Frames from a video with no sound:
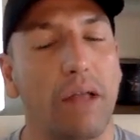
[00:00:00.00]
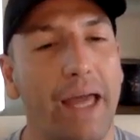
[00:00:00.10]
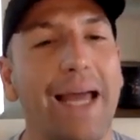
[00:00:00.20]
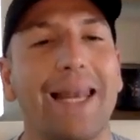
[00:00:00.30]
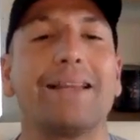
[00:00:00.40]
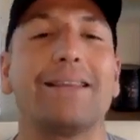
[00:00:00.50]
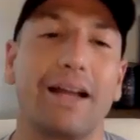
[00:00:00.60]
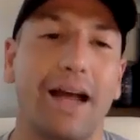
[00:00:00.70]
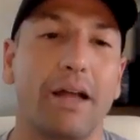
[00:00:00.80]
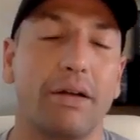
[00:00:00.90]
hey, I like
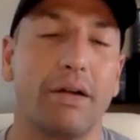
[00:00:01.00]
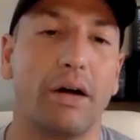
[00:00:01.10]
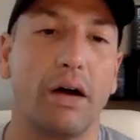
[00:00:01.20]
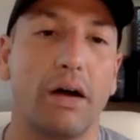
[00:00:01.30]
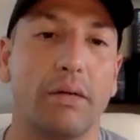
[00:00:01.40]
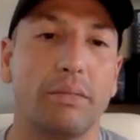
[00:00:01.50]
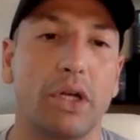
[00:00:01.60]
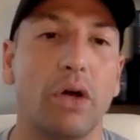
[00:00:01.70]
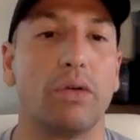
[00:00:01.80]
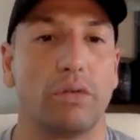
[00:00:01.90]
that guy.
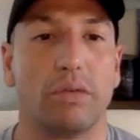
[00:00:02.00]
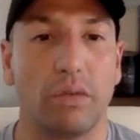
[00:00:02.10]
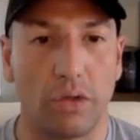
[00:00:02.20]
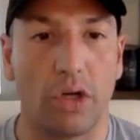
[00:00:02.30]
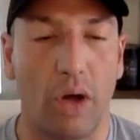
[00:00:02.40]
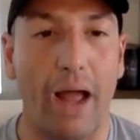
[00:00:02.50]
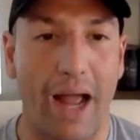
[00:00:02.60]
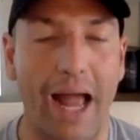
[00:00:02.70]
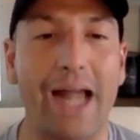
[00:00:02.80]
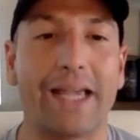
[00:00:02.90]

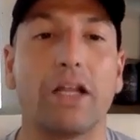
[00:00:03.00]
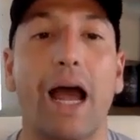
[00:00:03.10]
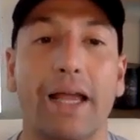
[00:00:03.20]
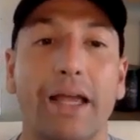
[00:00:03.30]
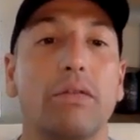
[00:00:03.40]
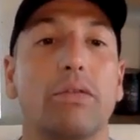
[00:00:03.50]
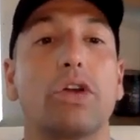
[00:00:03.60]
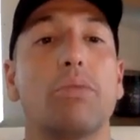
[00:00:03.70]
I can